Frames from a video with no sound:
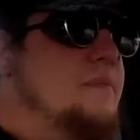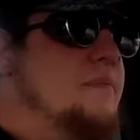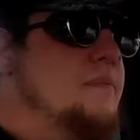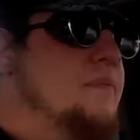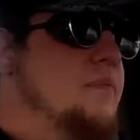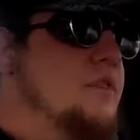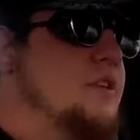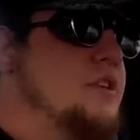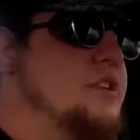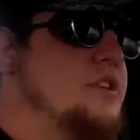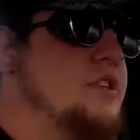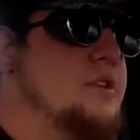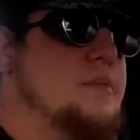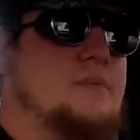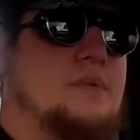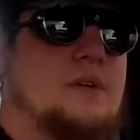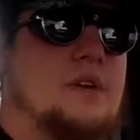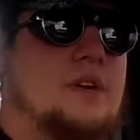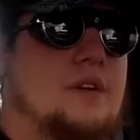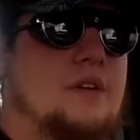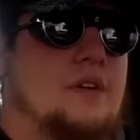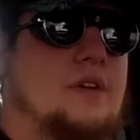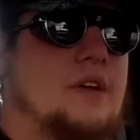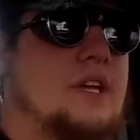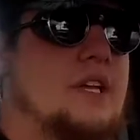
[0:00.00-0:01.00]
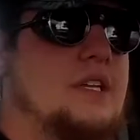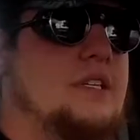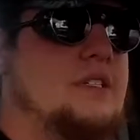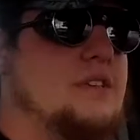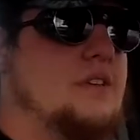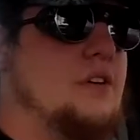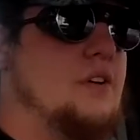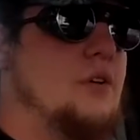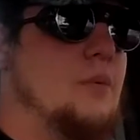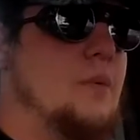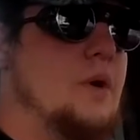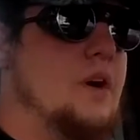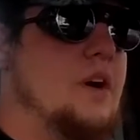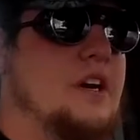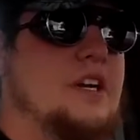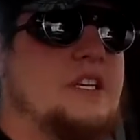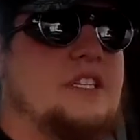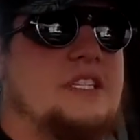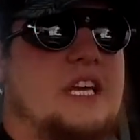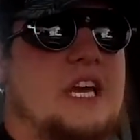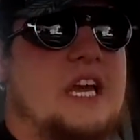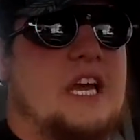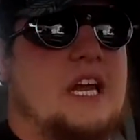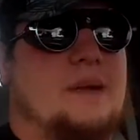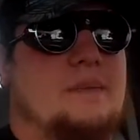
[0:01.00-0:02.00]
the Super Duties are where it's
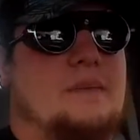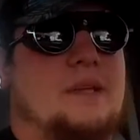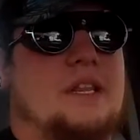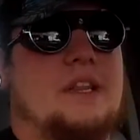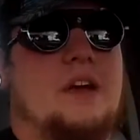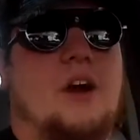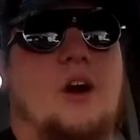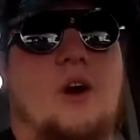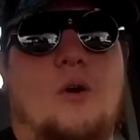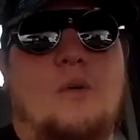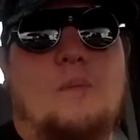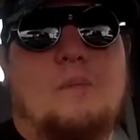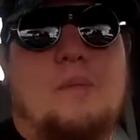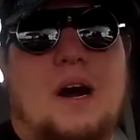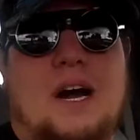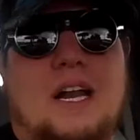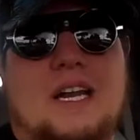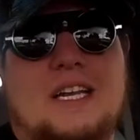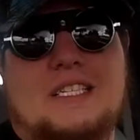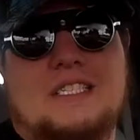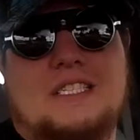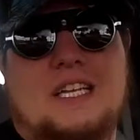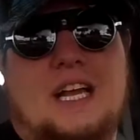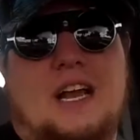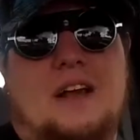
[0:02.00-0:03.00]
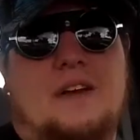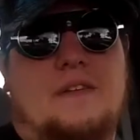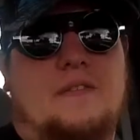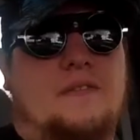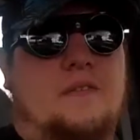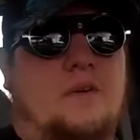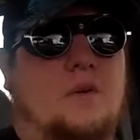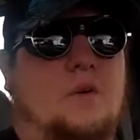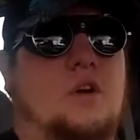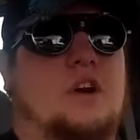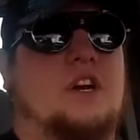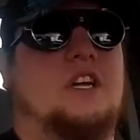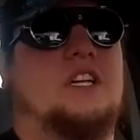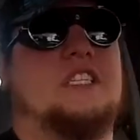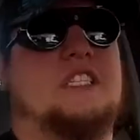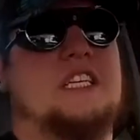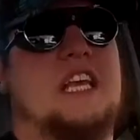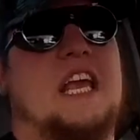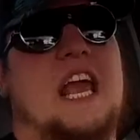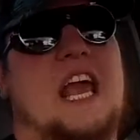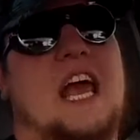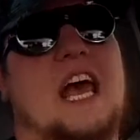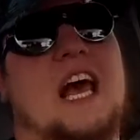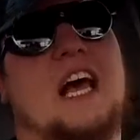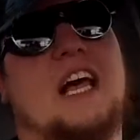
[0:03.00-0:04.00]
at. I mean, the old body style Fords,
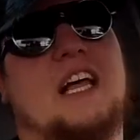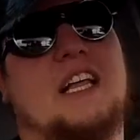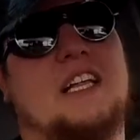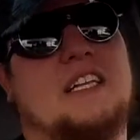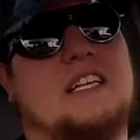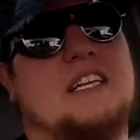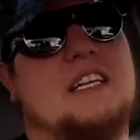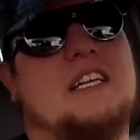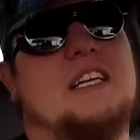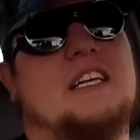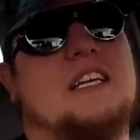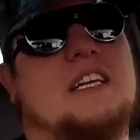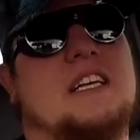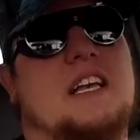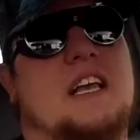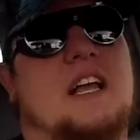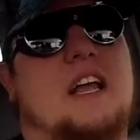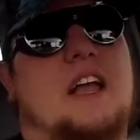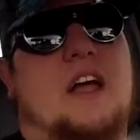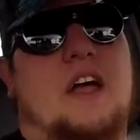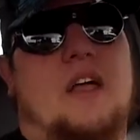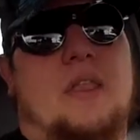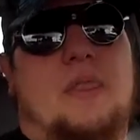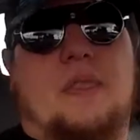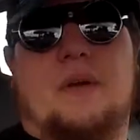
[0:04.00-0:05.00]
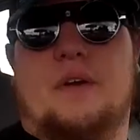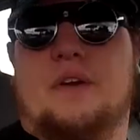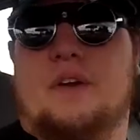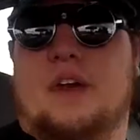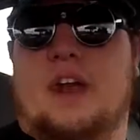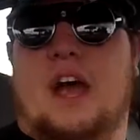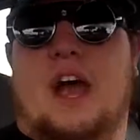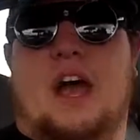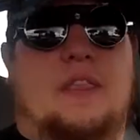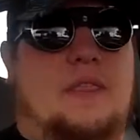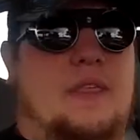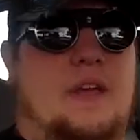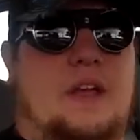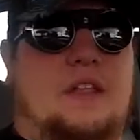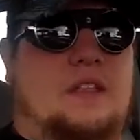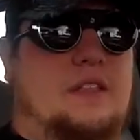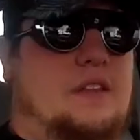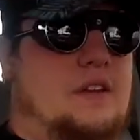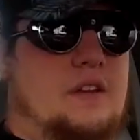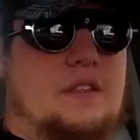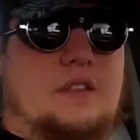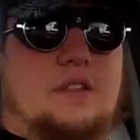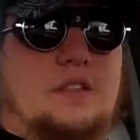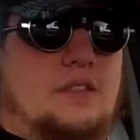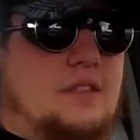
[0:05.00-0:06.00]
yeah,
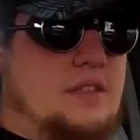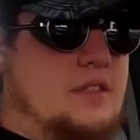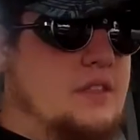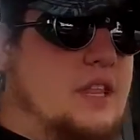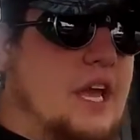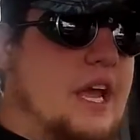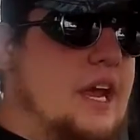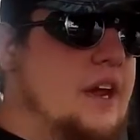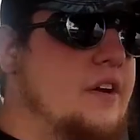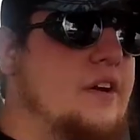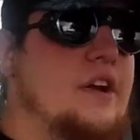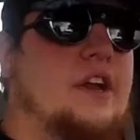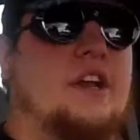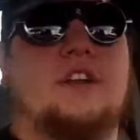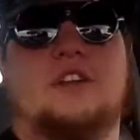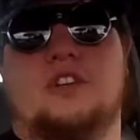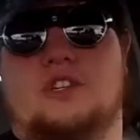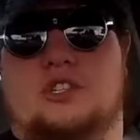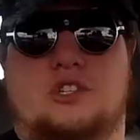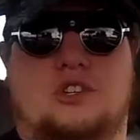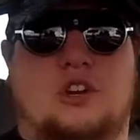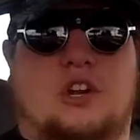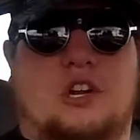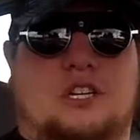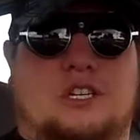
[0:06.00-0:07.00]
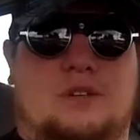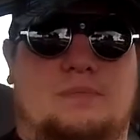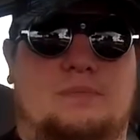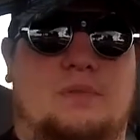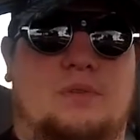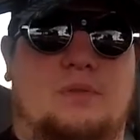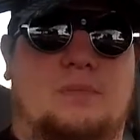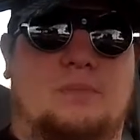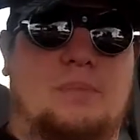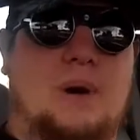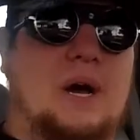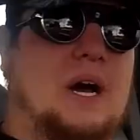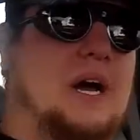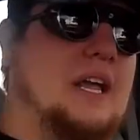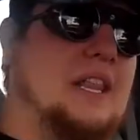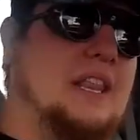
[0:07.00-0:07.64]
they are indestructible, but